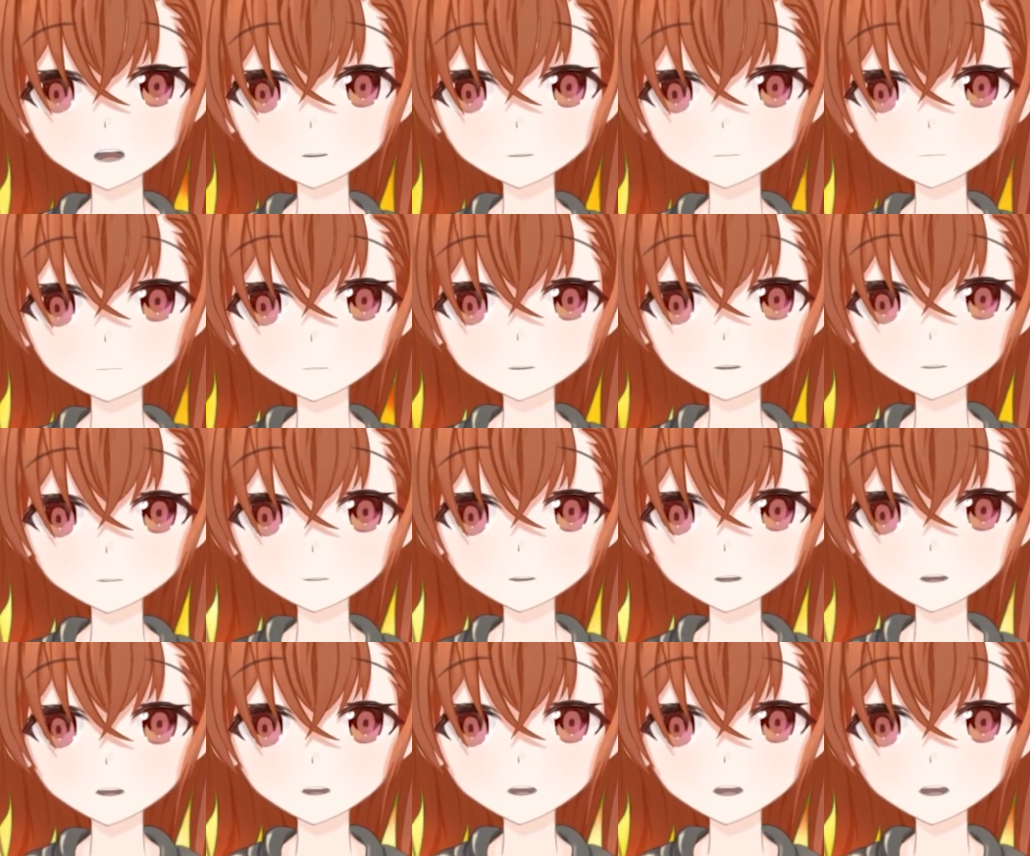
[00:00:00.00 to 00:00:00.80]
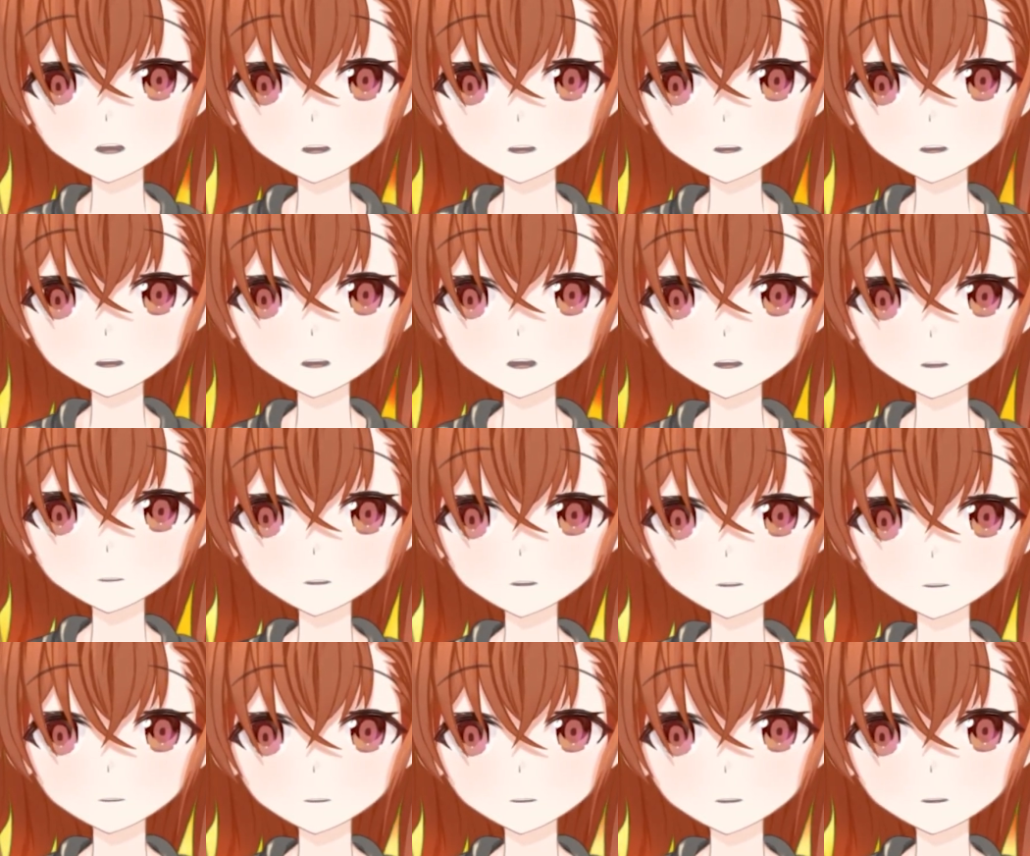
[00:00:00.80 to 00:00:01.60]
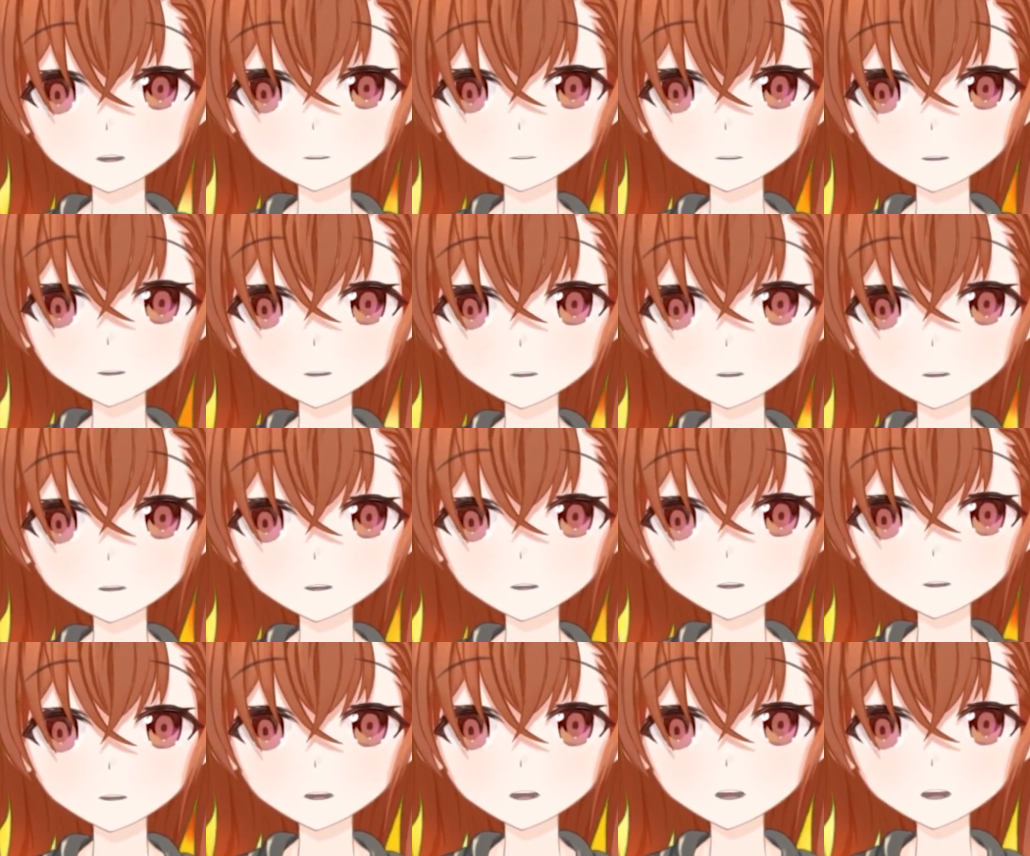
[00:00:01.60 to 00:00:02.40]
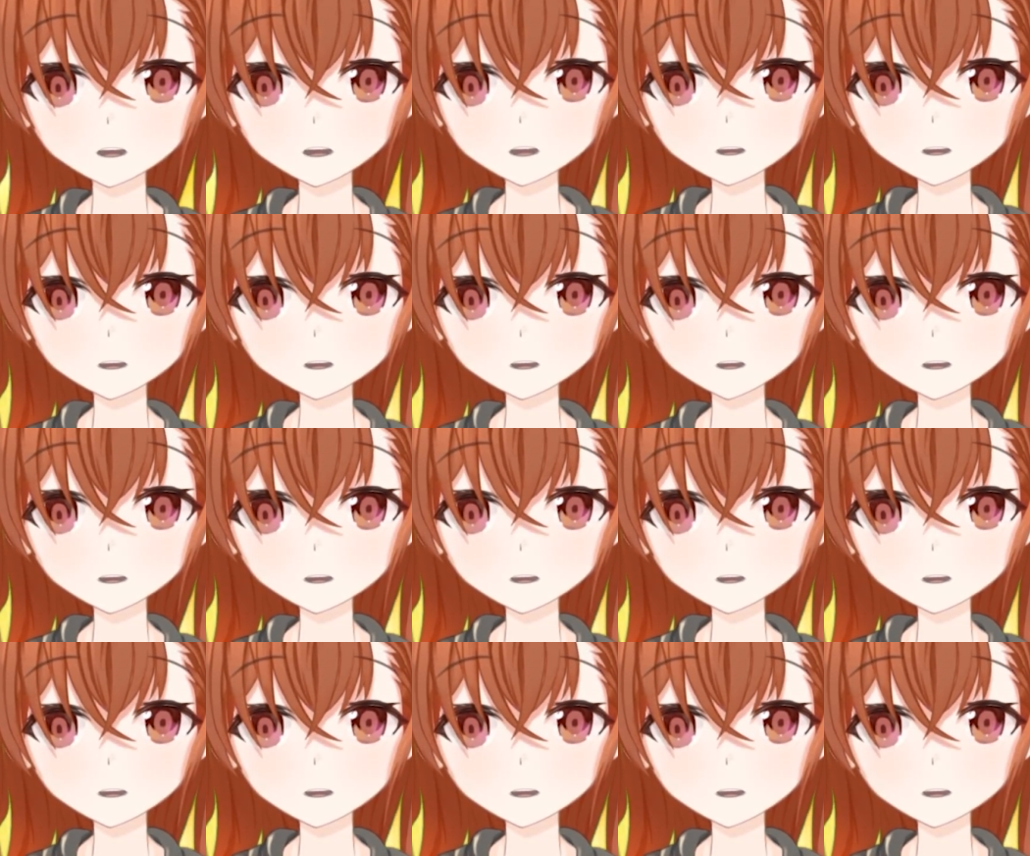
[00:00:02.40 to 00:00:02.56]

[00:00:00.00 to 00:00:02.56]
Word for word: But this shouldn't stop you from giving this a try.